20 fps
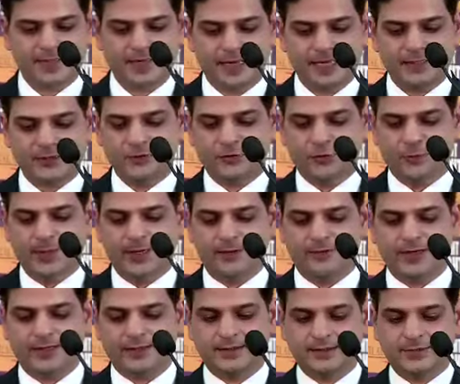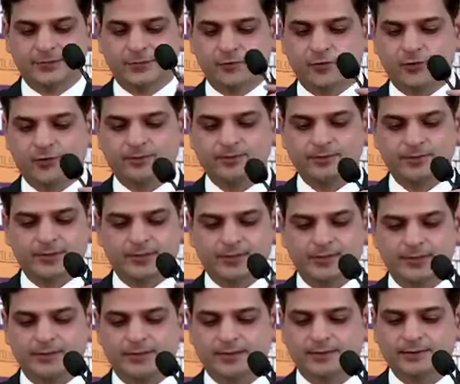As you would be aware, this forum
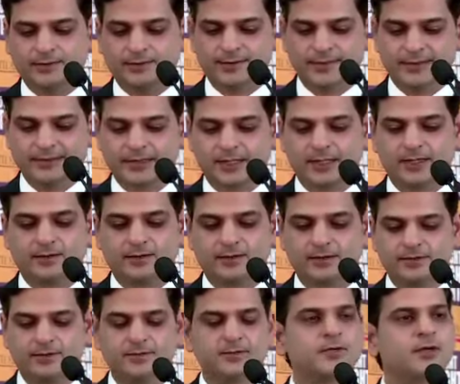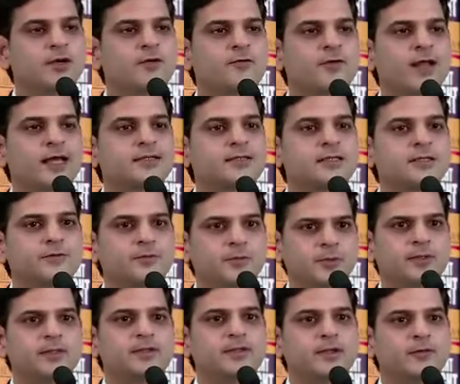is our flagship
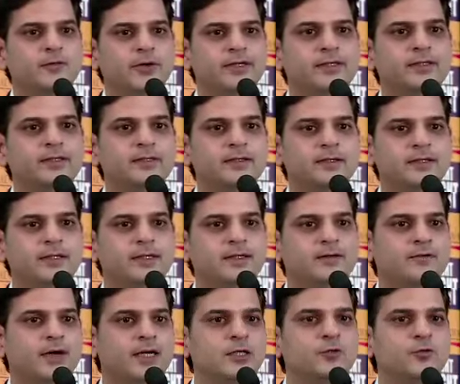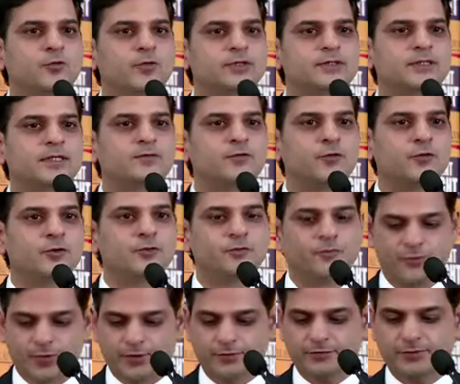event, Value Investing Forum
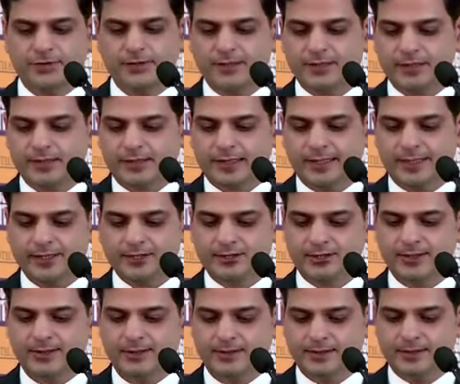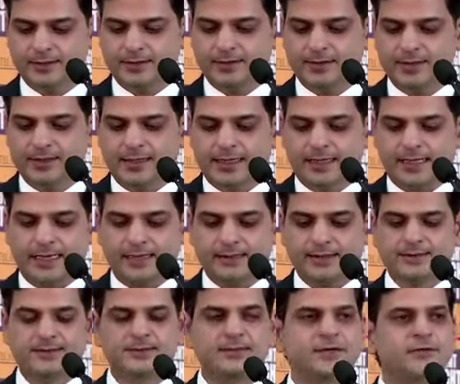5th edition. And
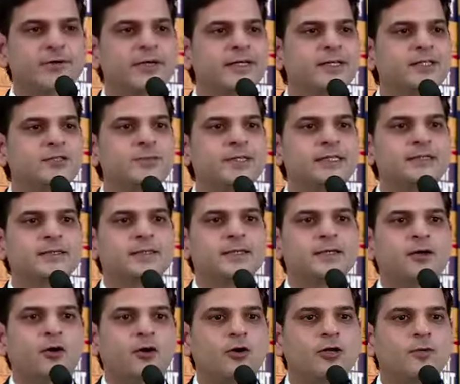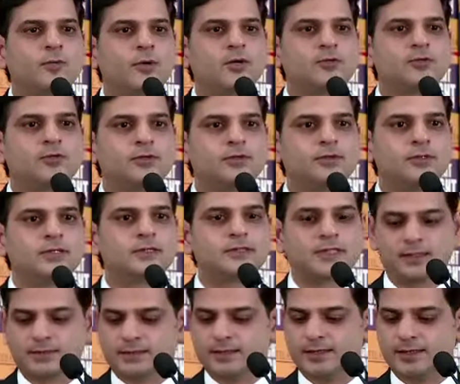this event is basically all about
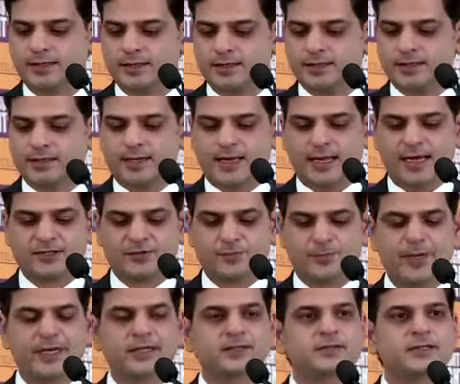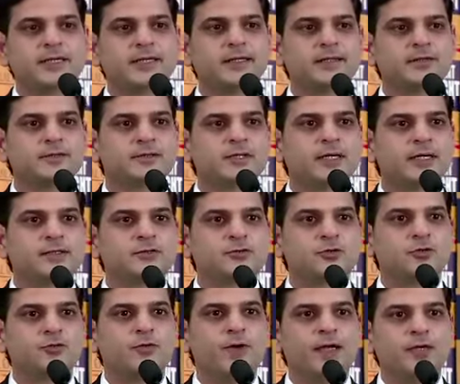discussing aspects and insights
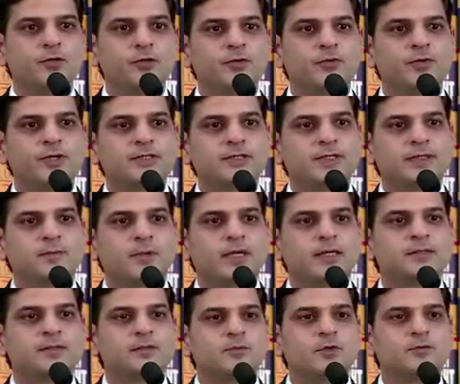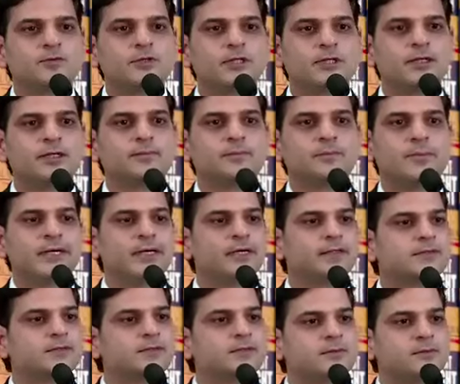on value investing by some of the
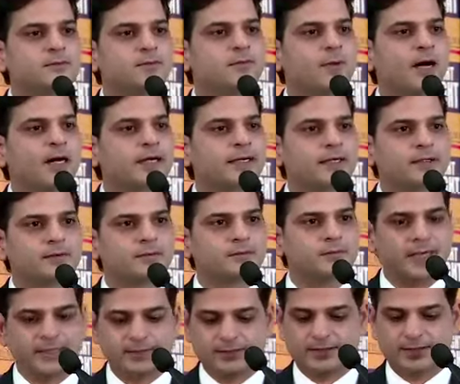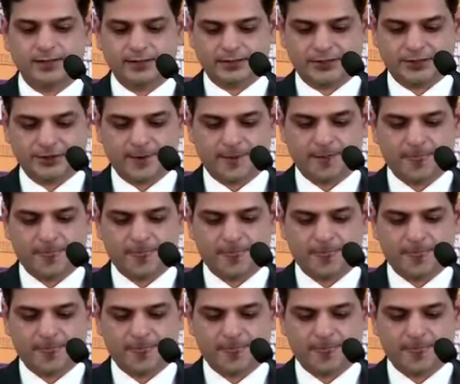biggest market mindsets.